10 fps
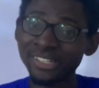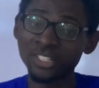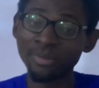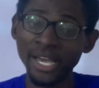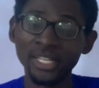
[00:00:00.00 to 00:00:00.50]
is
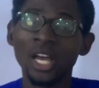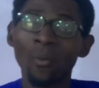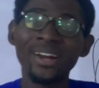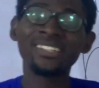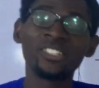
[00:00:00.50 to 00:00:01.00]
made,
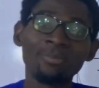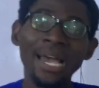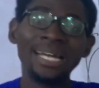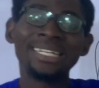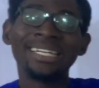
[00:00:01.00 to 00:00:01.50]
when it is
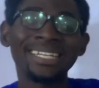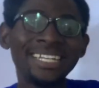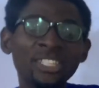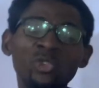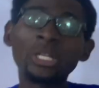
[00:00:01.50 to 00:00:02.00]
made
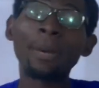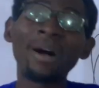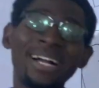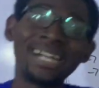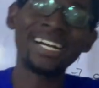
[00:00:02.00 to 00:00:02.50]
into the
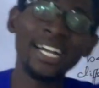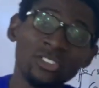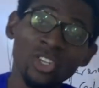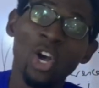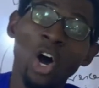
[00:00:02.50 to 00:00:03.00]
bank
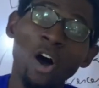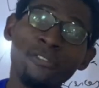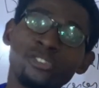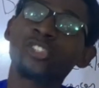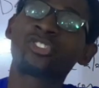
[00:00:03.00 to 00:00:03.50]
account of
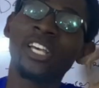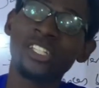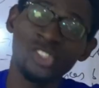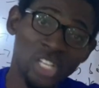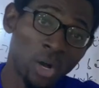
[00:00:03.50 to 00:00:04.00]
such
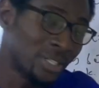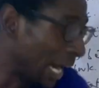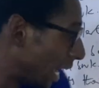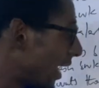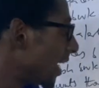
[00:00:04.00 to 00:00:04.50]

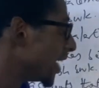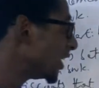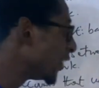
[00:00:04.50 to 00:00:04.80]
shareholder, the